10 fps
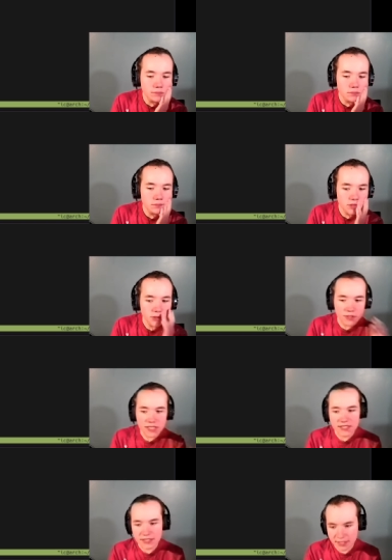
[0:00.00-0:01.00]
So
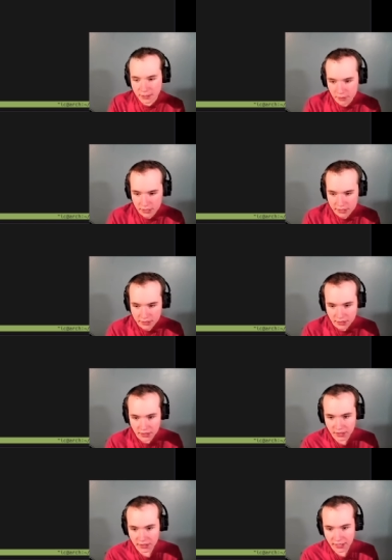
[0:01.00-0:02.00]
this is not right.
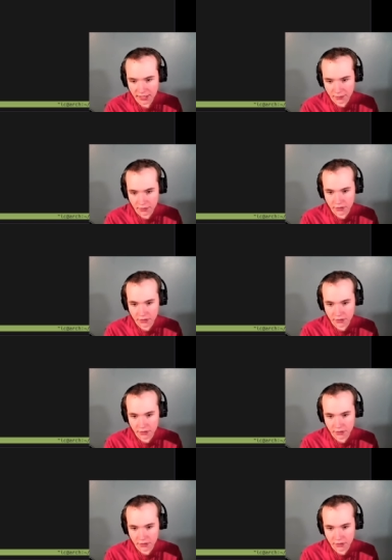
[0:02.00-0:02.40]
That part.